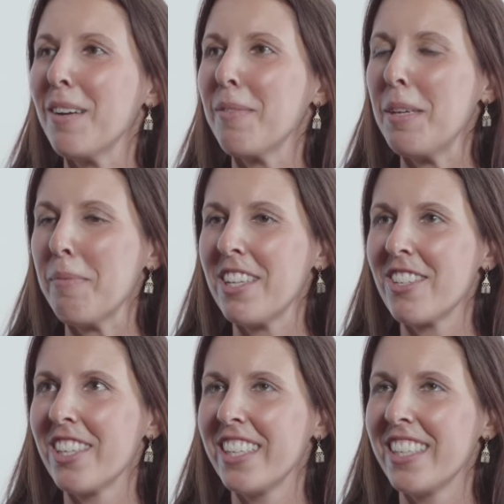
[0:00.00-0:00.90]
He
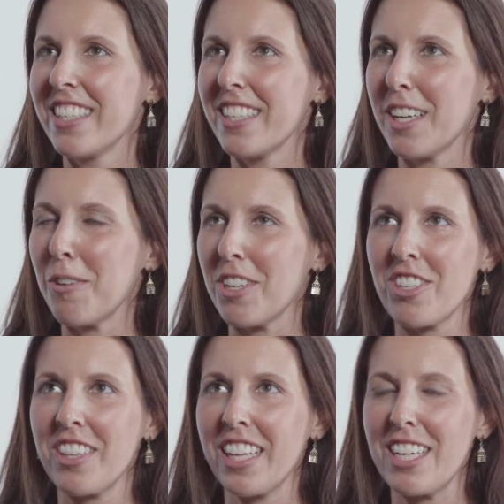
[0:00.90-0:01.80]
mentioned a
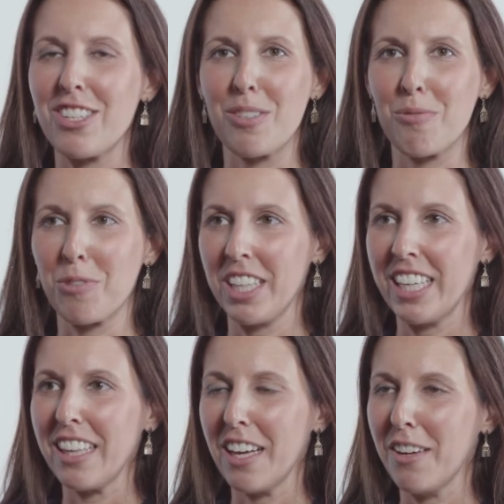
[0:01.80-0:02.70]
question that I just
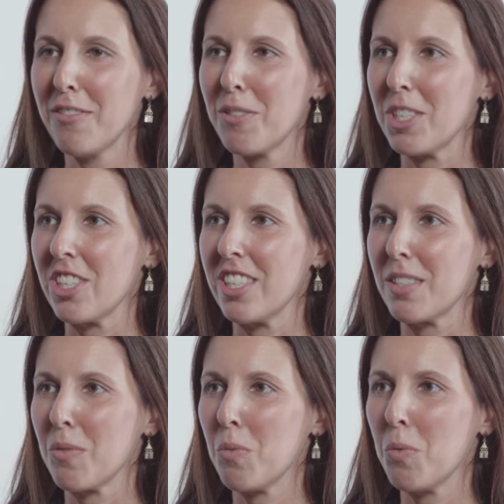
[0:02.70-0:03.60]
really loved, which
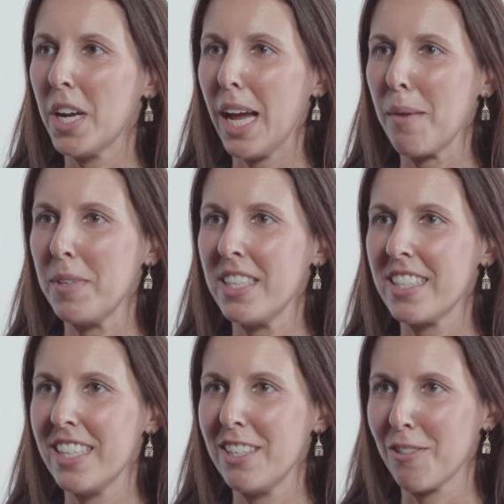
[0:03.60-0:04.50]
is what
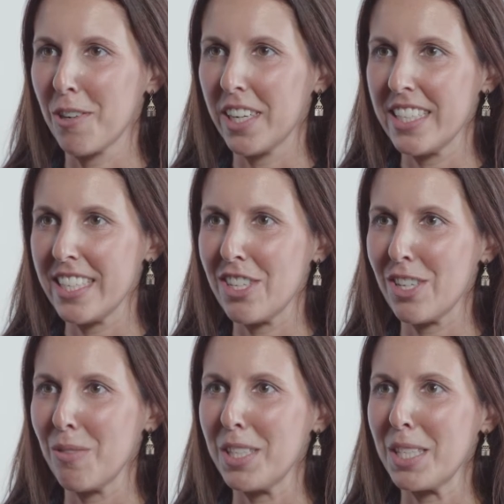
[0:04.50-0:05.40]
happens in your
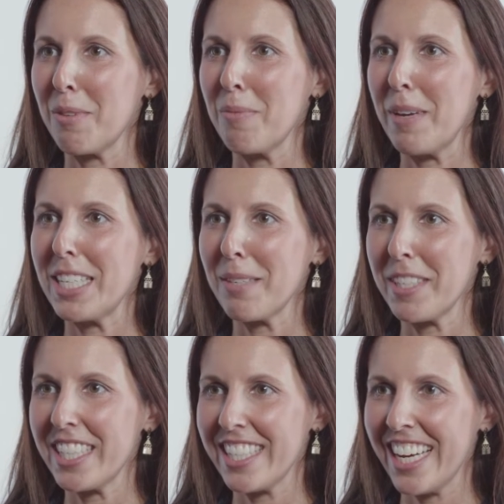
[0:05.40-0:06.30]
organization when someone makes a
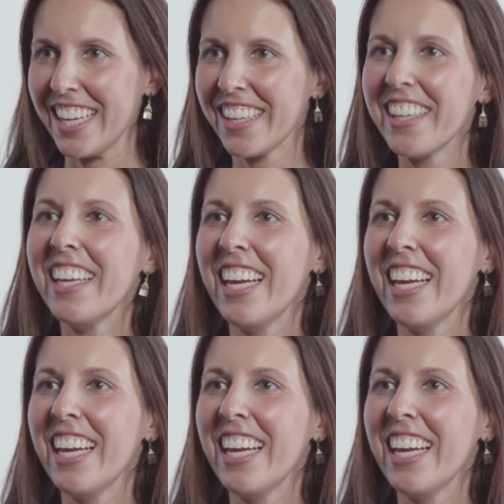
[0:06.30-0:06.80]
mistake?